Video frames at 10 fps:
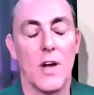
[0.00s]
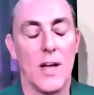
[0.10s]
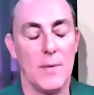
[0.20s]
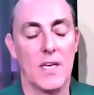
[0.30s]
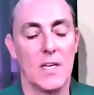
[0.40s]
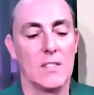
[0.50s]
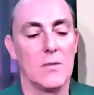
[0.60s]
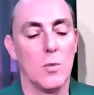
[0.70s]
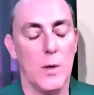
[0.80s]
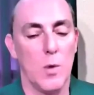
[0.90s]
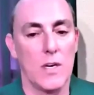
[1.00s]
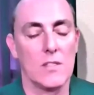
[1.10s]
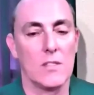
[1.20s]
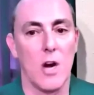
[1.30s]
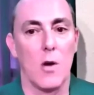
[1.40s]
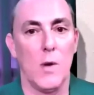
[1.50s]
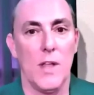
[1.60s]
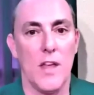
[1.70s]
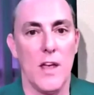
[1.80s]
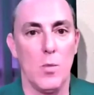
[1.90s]
right, because we want to start
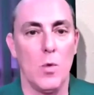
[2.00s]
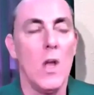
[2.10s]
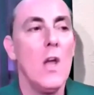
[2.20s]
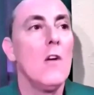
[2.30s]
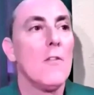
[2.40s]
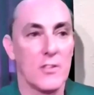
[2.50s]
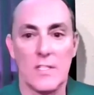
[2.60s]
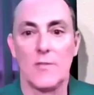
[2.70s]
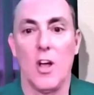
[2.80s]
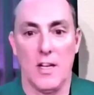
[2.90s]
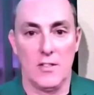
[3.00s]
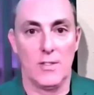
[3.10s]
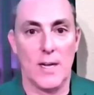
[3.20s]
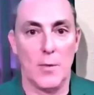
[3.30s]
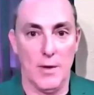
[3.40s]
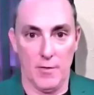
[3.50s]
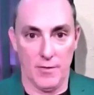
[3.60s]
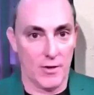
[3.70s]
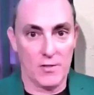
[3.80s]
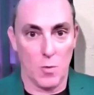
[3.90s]
with, first of all, as you say, we
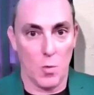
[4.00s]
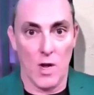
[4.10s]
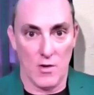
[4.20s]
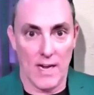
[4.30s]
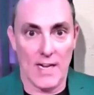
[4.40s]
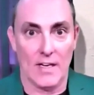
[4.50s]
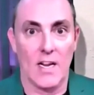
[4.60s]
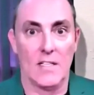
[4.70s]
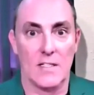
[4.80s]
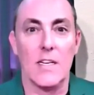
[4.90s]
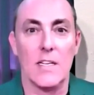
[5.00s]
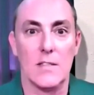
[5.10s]
first want to recognize that it's